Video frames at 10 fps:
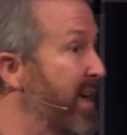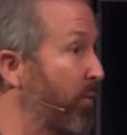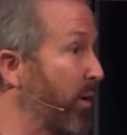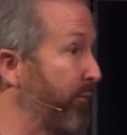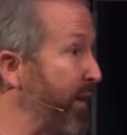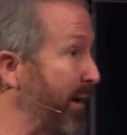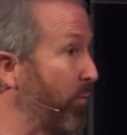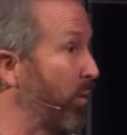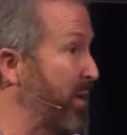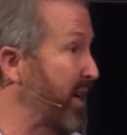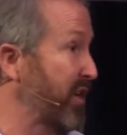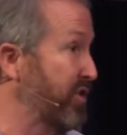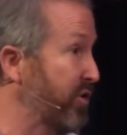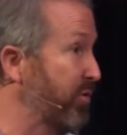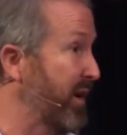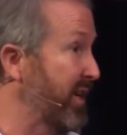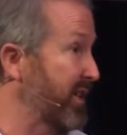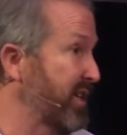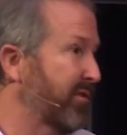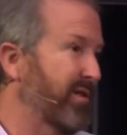In fact, what we can do
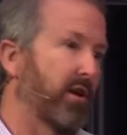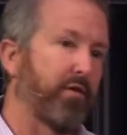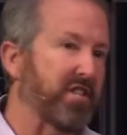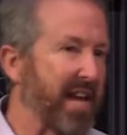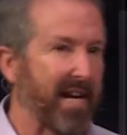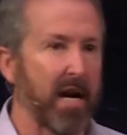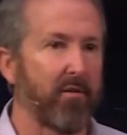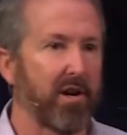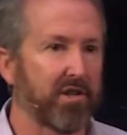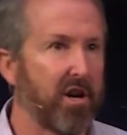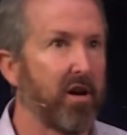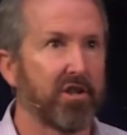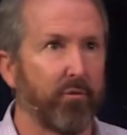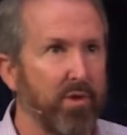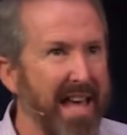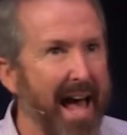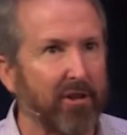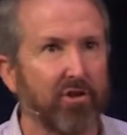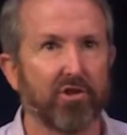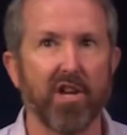is if we take care of ourselves, if we
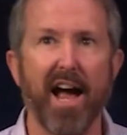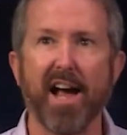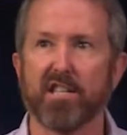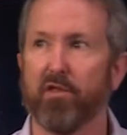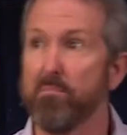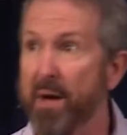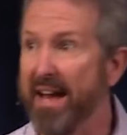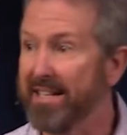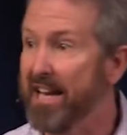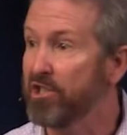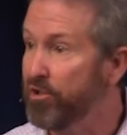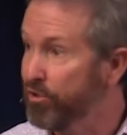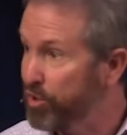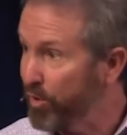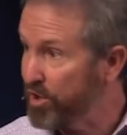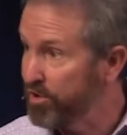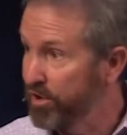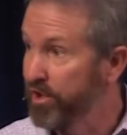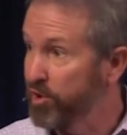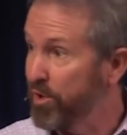exercise, if we pay attention to
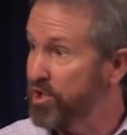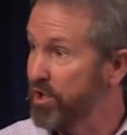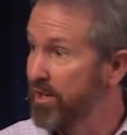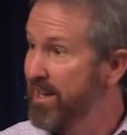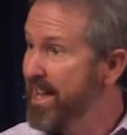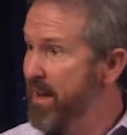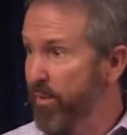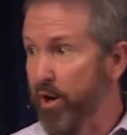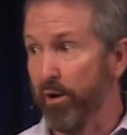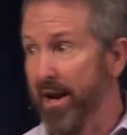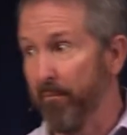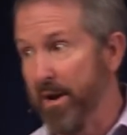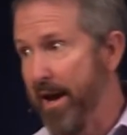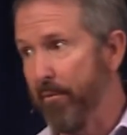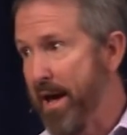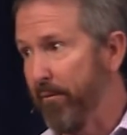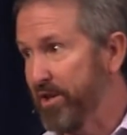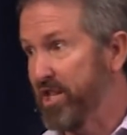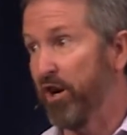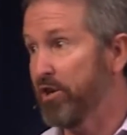nutrition, we go and we
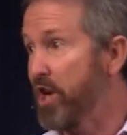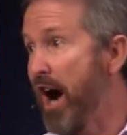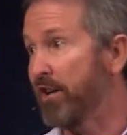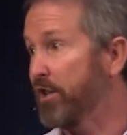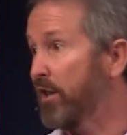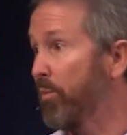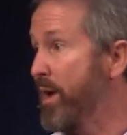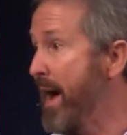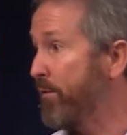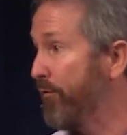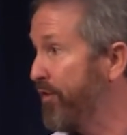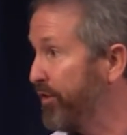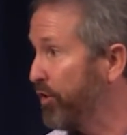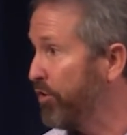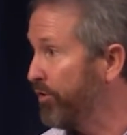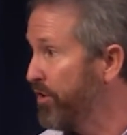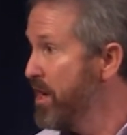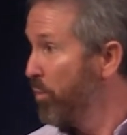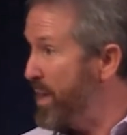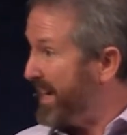see our doctor, we have our physicals,
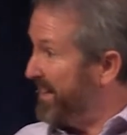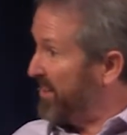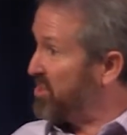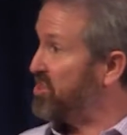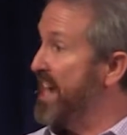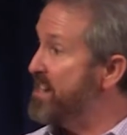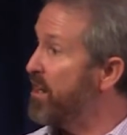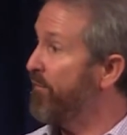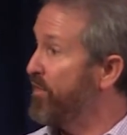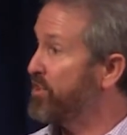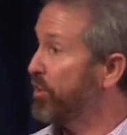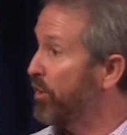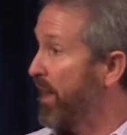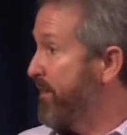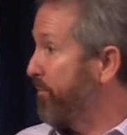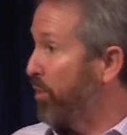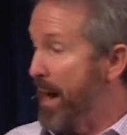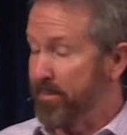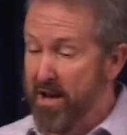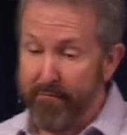we can extend our physical life
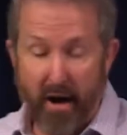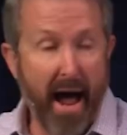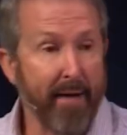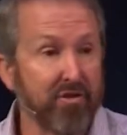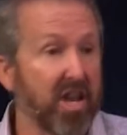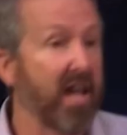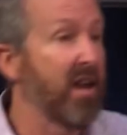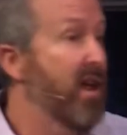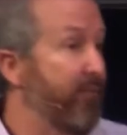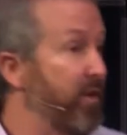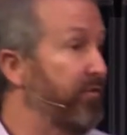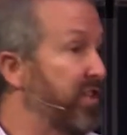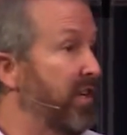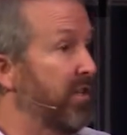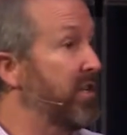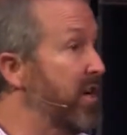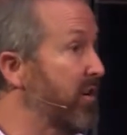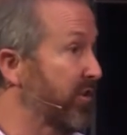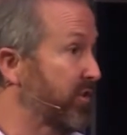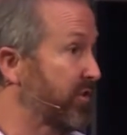perhaps 5, 10, 15
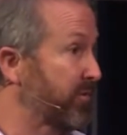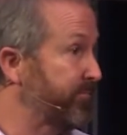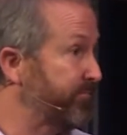years.